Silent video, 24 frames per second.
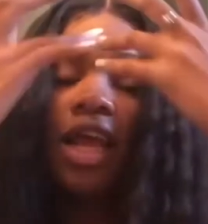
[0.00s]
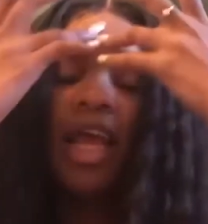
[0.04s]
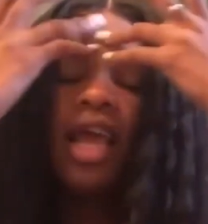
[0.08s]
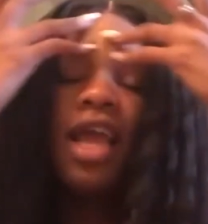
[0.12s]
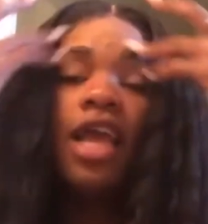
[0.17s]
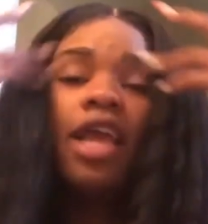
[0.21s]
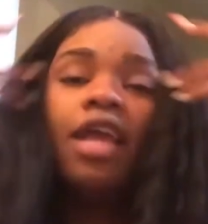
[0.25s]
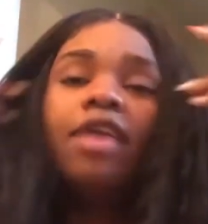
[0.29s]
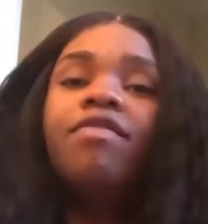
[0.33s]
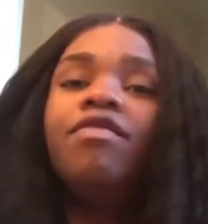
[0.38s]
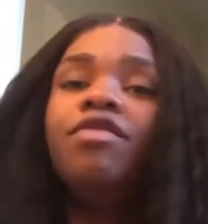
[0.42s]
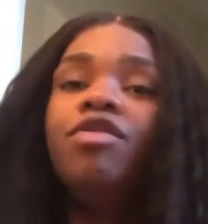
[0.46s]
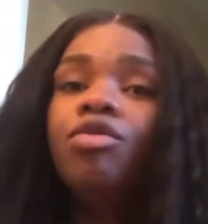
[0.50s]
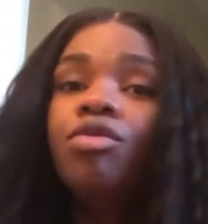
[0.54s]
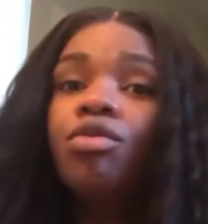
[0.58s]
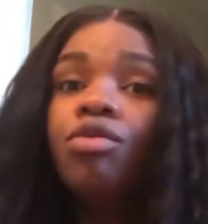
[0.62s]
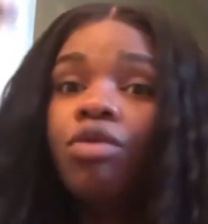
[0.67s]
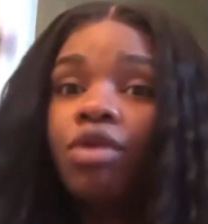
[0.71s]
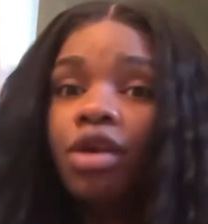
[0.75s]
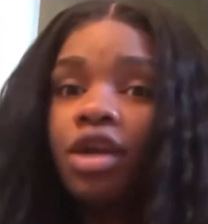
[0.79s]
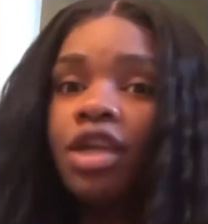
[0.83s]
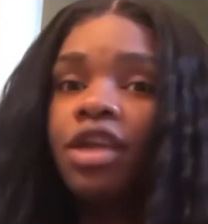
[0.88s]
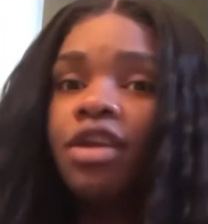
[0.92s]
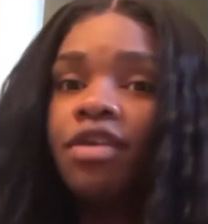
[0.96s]
If you
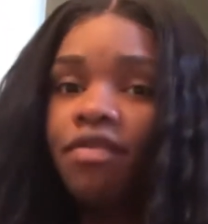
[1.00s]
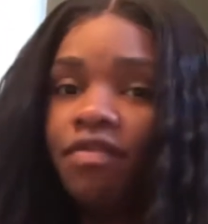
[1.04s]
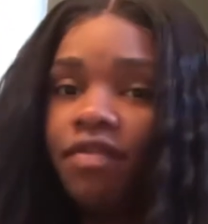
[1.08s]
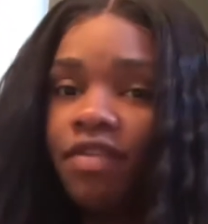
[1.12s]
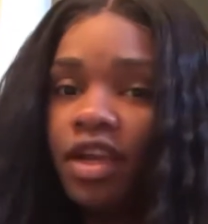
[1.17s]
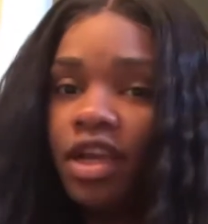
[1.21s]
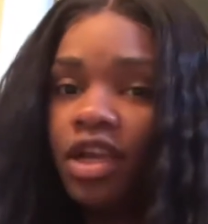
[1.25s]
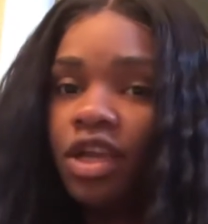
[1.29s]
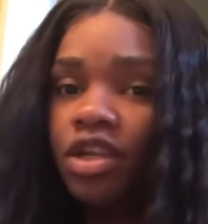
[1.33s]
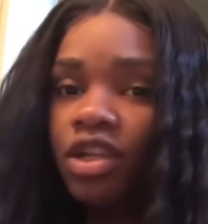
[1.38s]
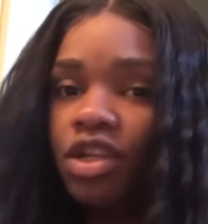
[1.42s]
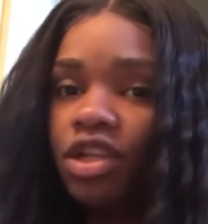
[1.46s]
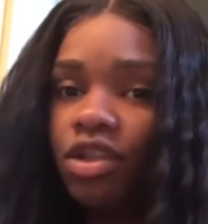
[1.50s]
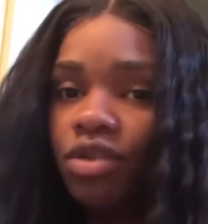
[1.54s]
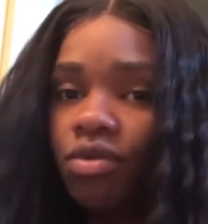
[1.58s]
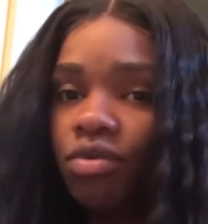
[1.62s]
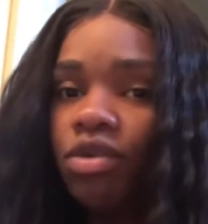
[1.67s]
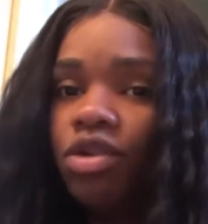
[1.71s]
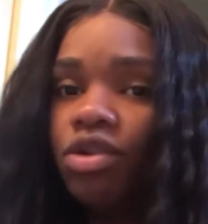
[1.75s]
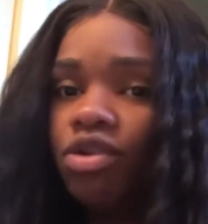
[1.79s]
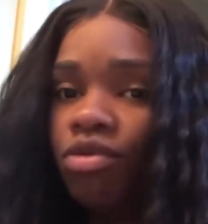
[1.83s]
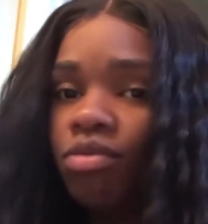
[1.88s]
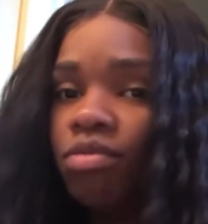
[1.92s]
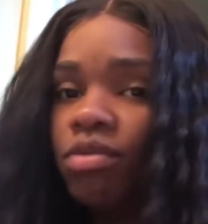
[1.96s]
run your fingers through
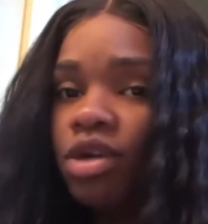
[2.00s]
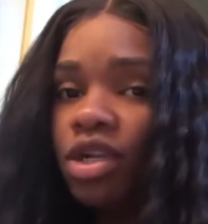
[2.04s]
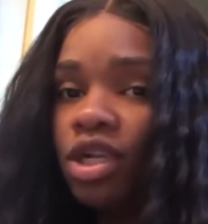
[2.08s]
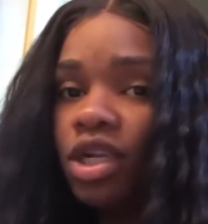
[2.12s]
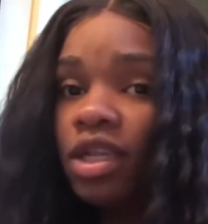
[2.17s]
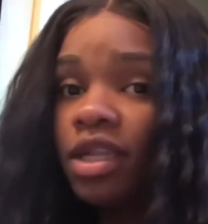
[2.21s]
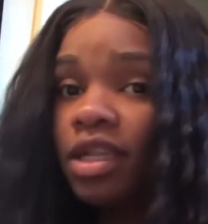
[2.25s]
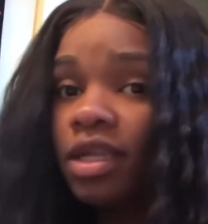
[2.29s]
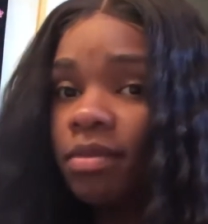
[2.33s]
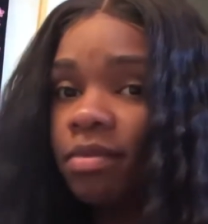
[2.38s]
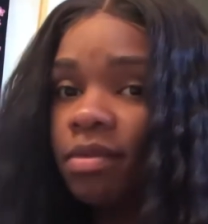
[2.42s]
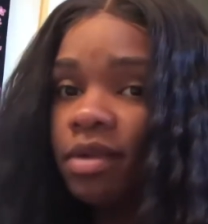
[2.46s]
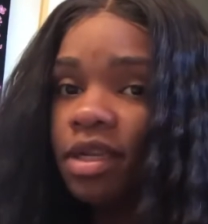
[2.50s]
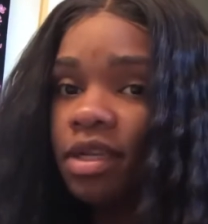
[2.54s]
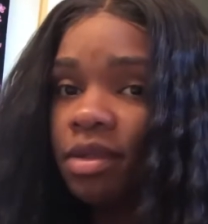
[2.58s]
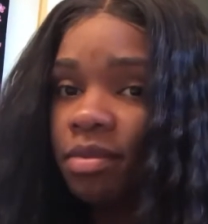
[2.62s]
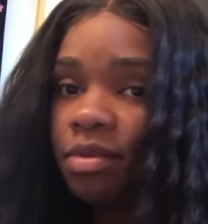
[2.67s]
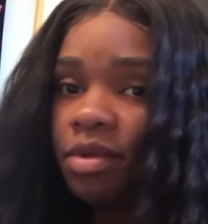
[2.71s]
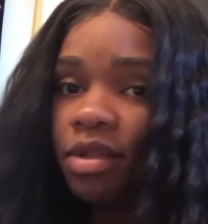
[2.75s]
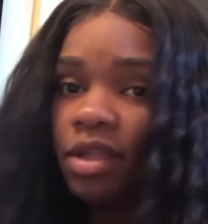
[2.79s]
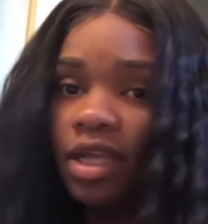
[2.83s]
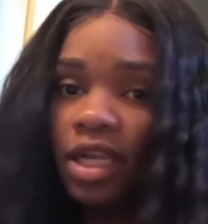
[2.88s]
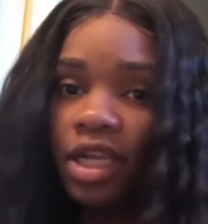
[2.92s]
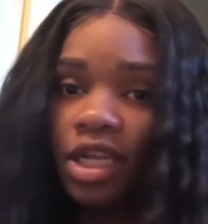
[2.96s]
it too much or like
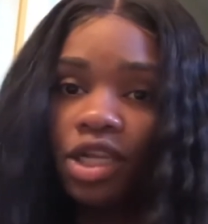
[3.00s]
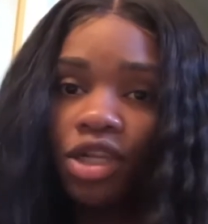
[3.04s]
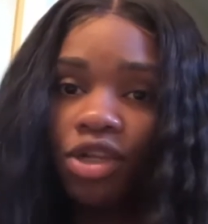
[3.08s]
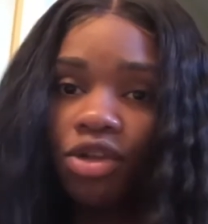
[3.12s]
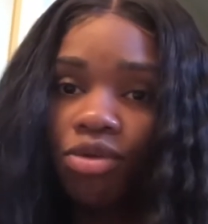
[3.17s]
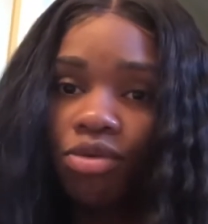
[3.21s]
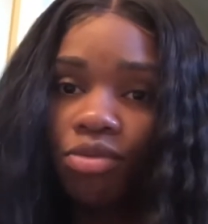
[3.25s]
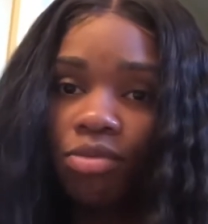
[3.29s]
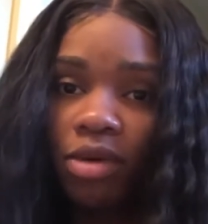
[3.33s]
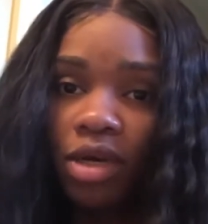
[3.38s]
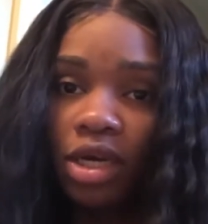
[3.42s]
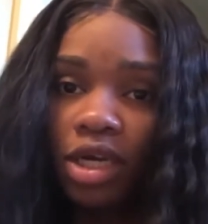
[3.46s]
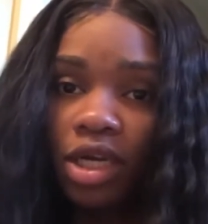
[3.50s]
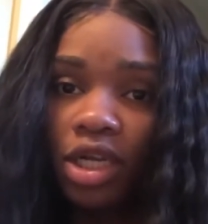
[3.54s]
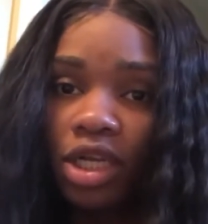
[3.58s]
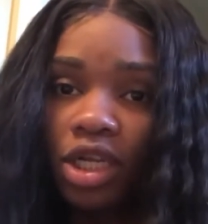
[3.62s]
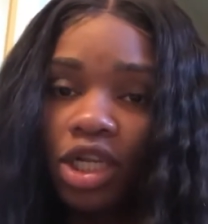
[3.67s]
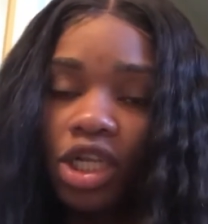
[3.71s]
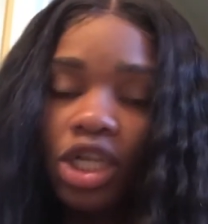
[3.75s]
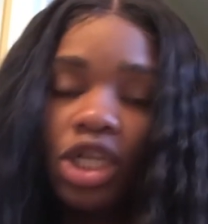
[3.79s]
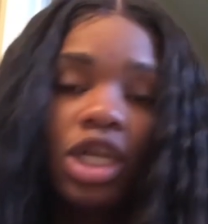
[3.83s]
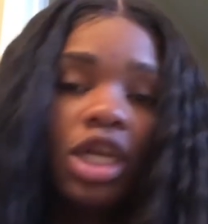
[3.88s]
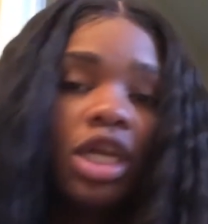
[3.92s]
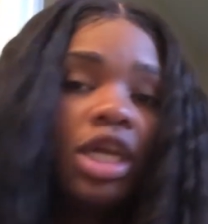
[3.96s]
manipulate it too much,